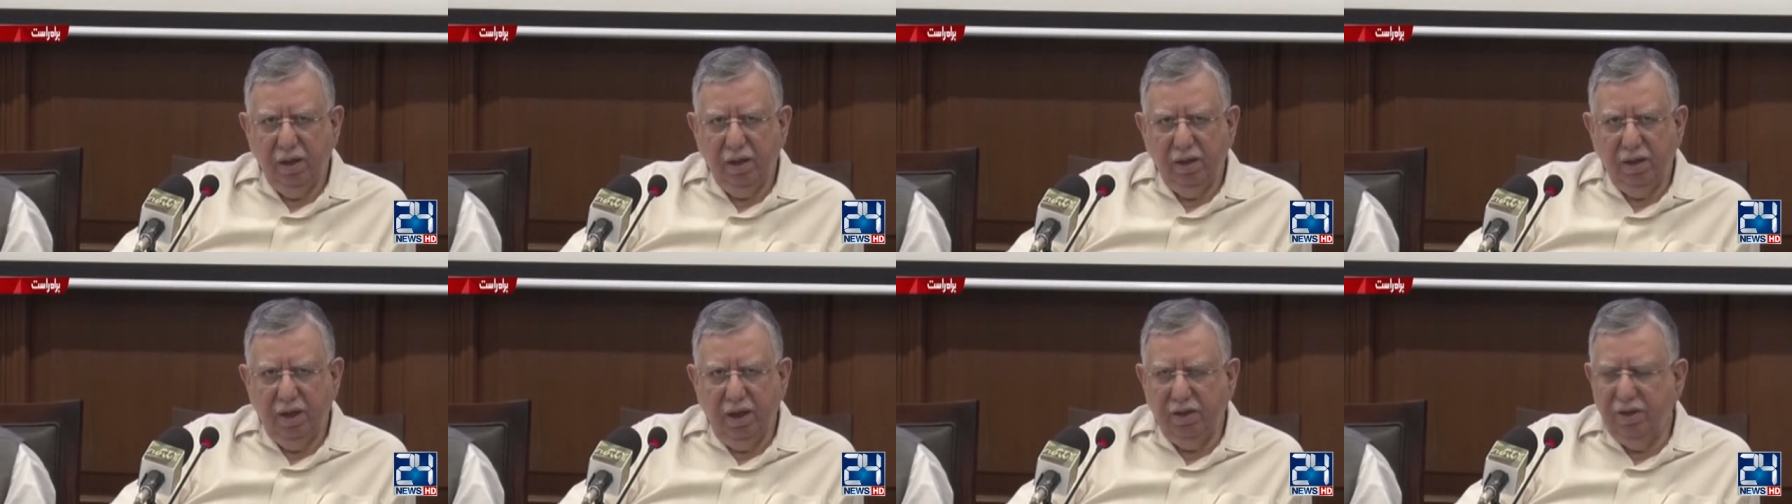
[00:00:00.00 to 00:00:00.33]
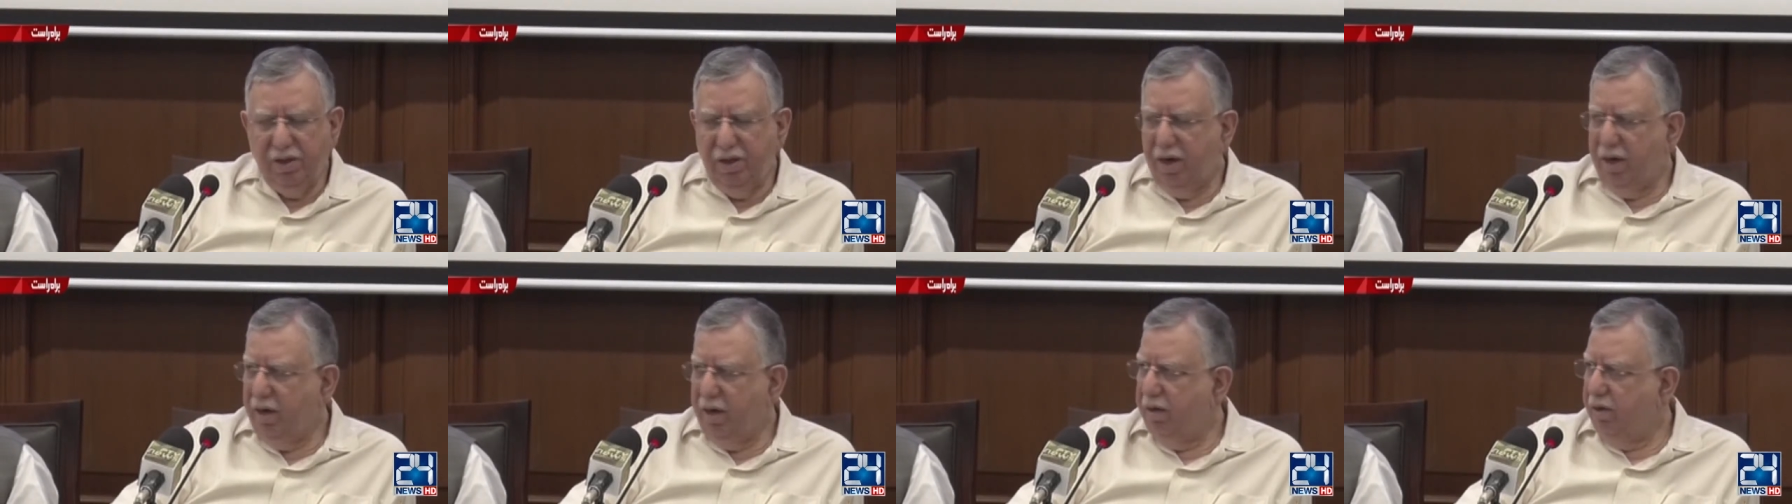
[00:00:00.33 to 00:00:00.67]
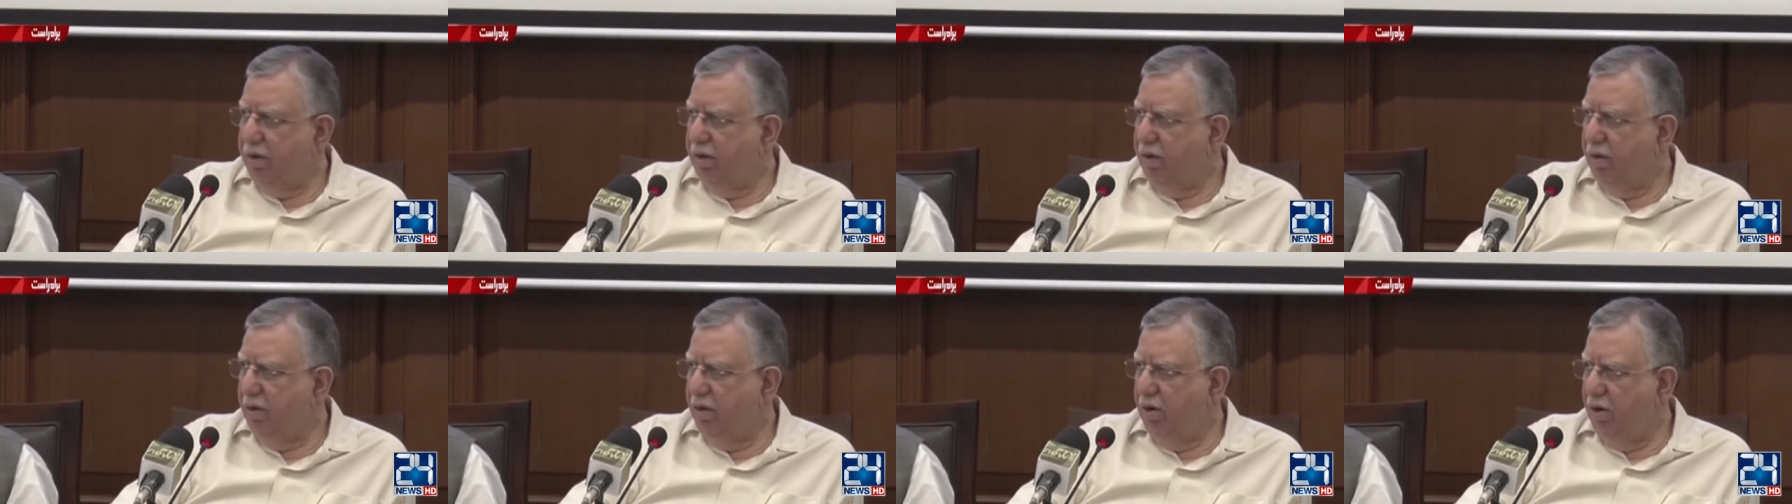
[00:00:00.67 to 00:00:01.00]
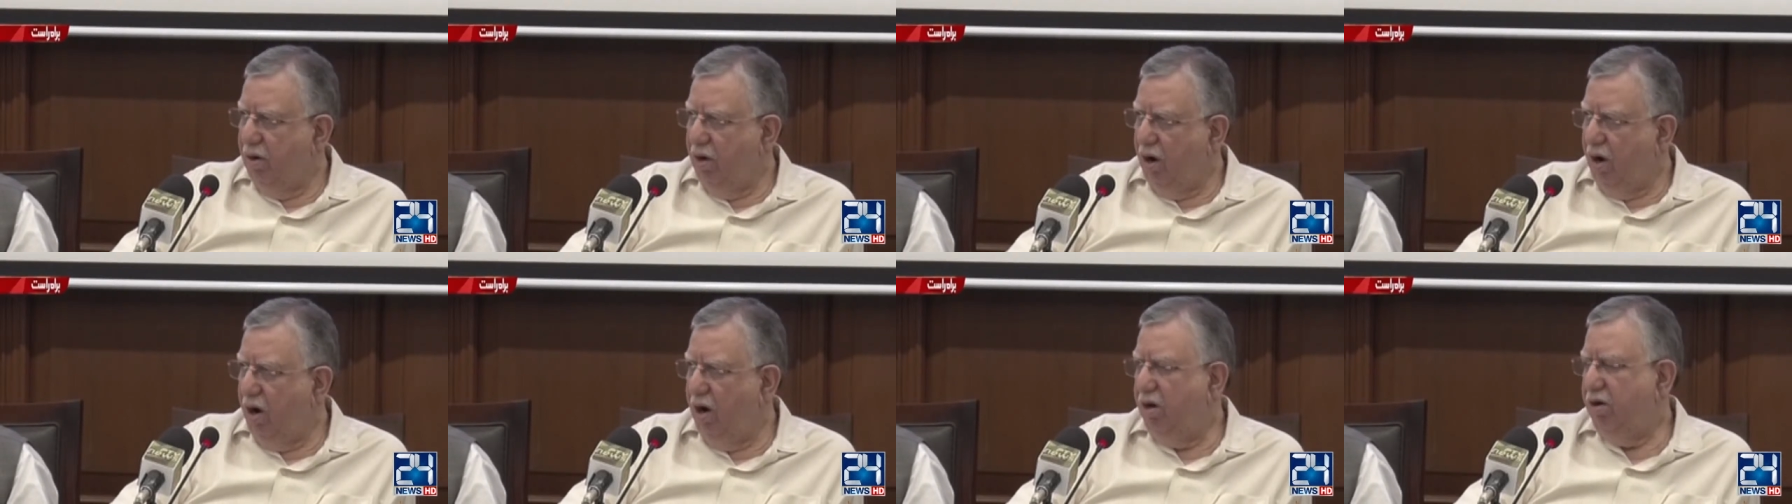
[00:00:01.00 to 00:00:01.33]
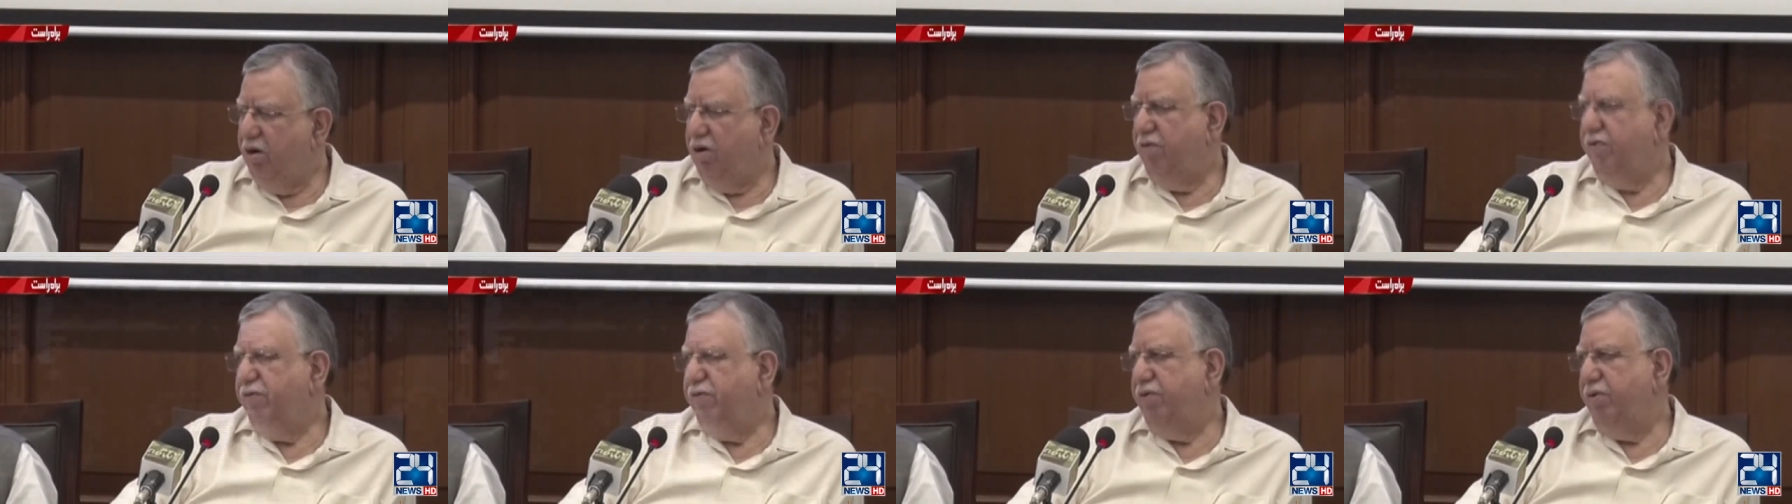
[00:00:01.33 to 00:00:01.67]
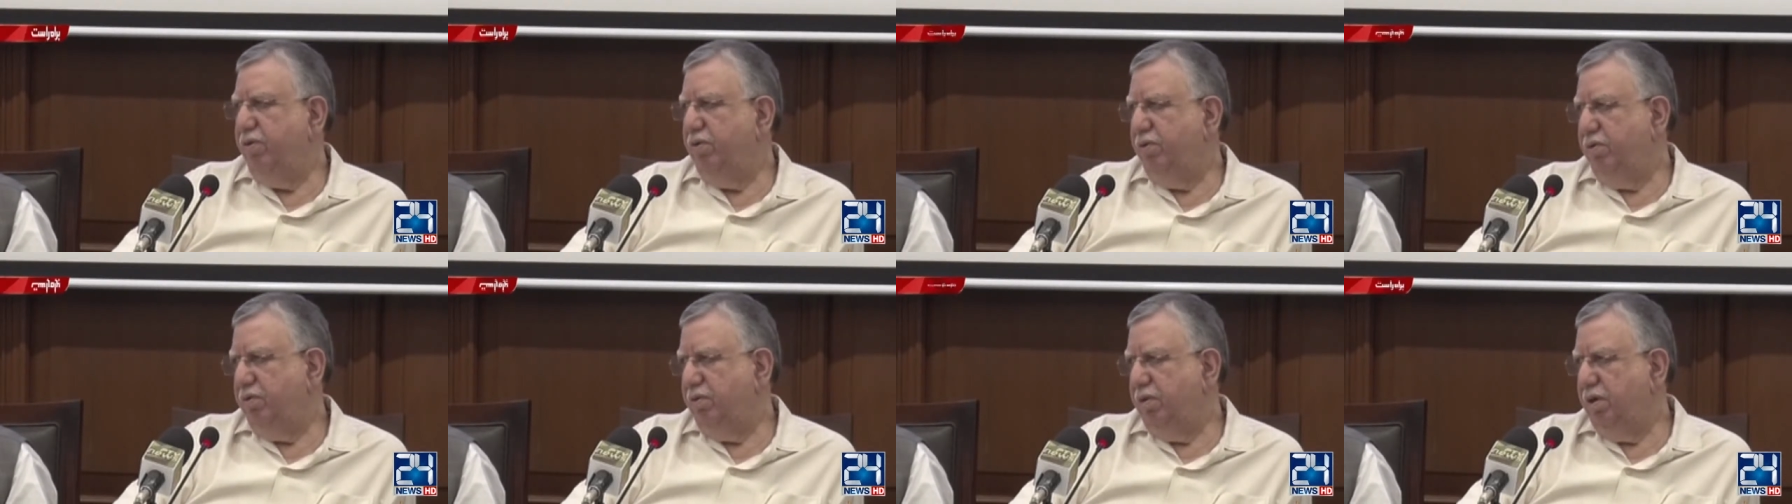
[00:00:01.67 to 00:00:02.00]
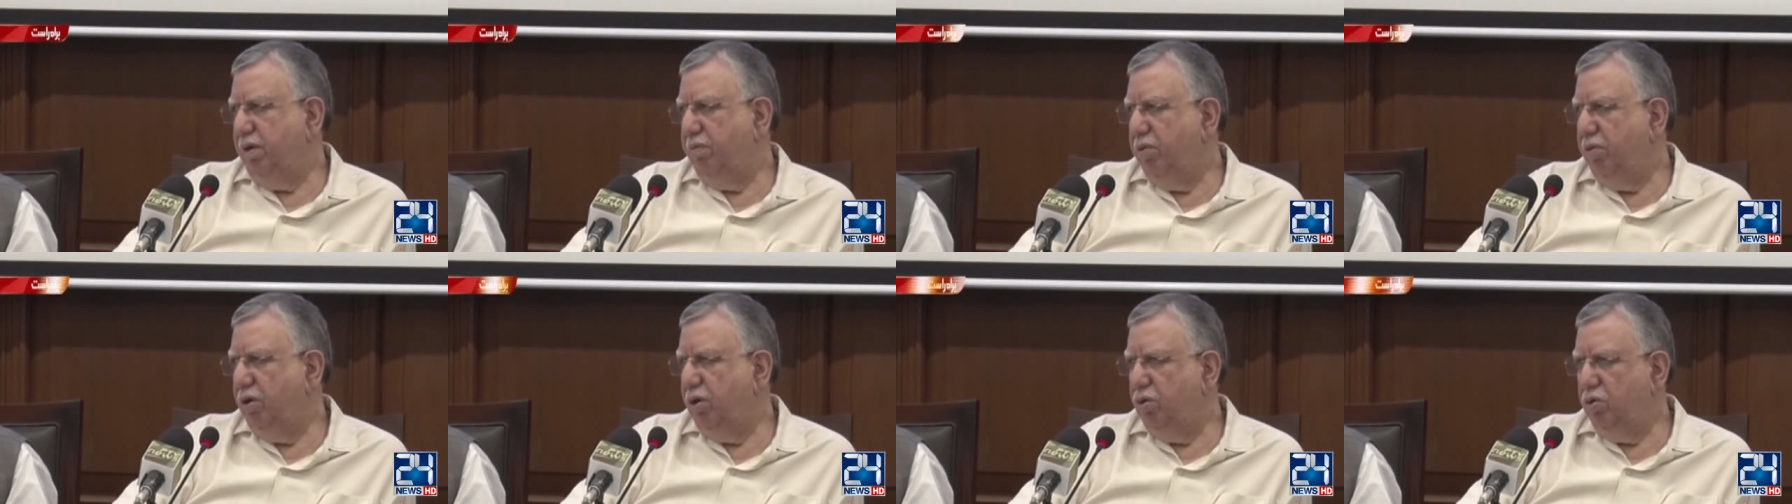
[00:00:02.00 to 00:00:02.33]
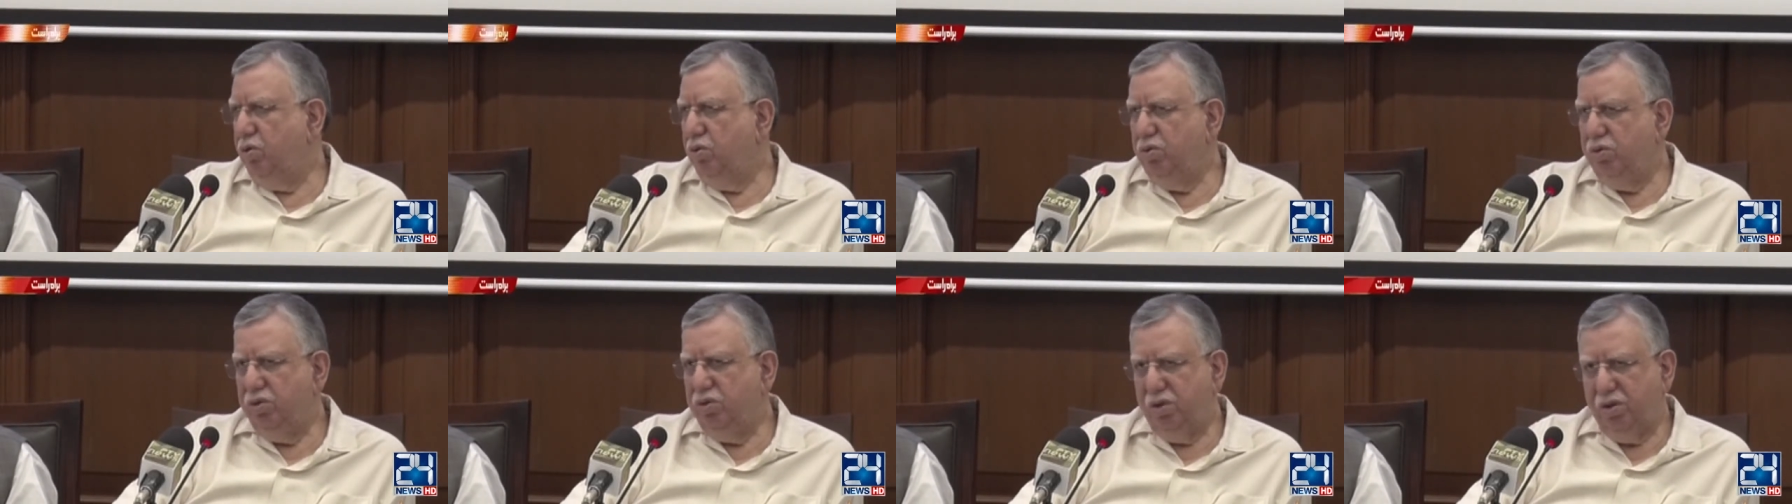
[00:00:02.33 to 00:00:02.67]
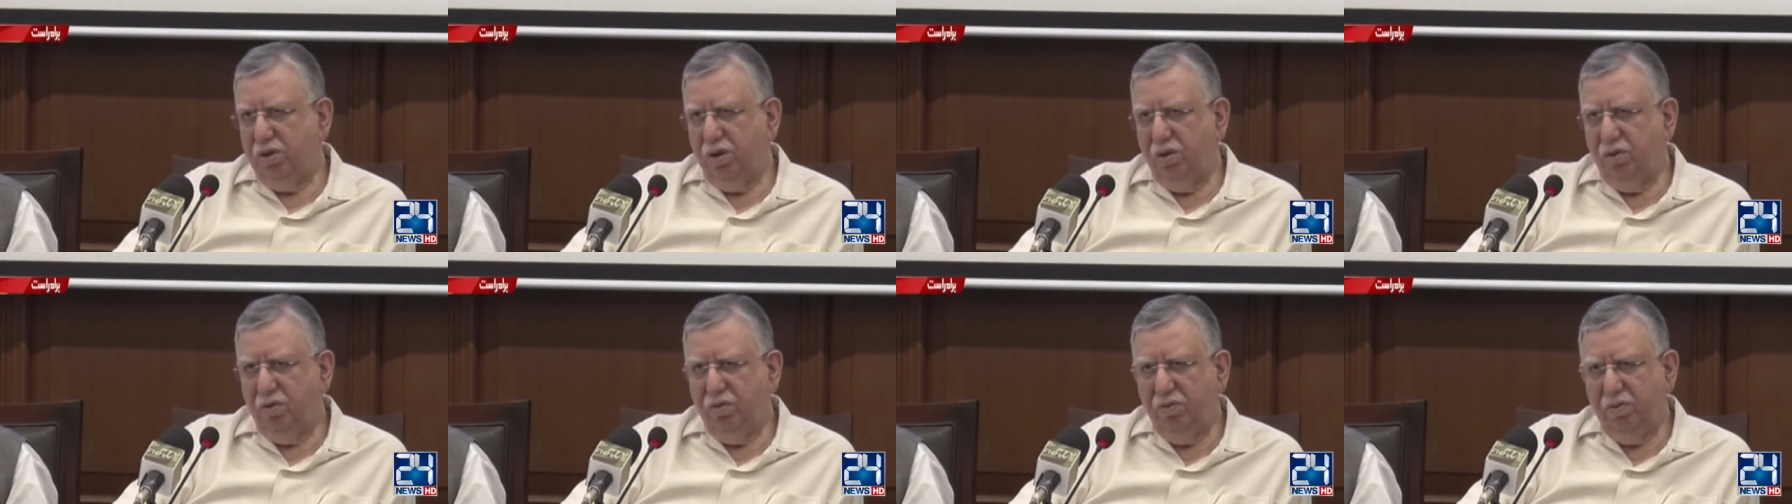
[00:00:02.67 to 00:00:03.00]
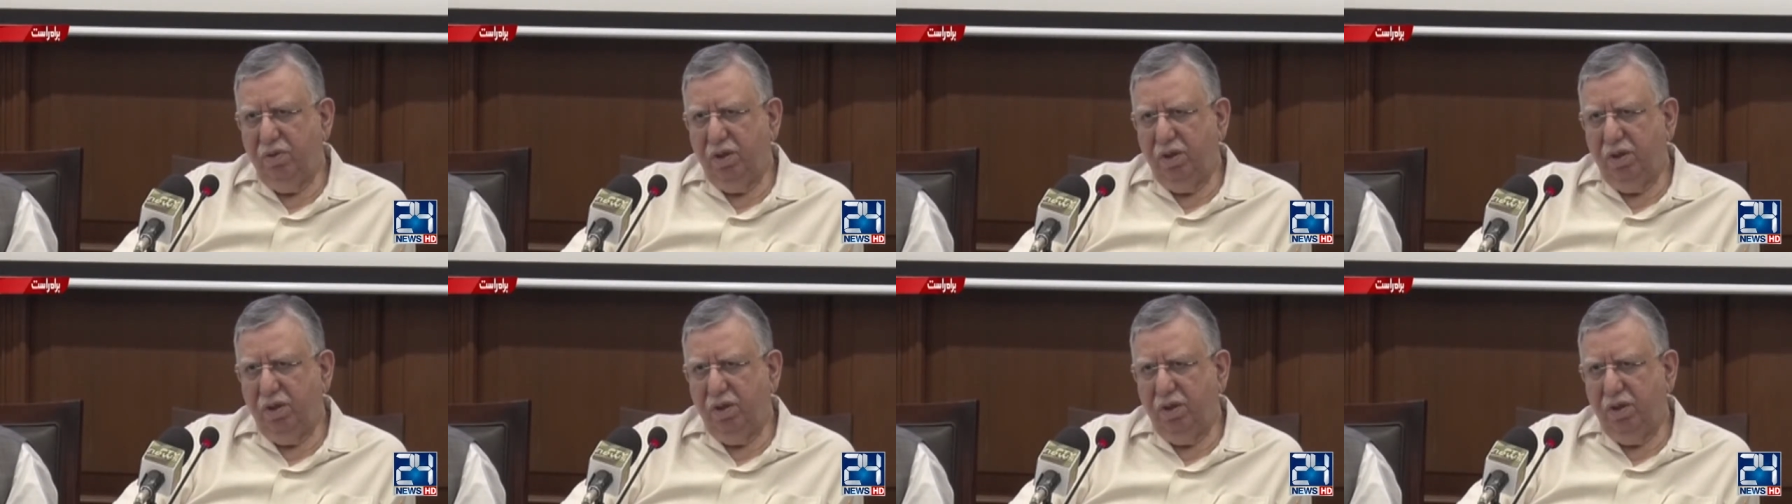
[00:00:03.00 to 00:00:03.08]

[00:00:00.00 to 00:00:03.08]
that there are a lot of, you know, number twos, you know,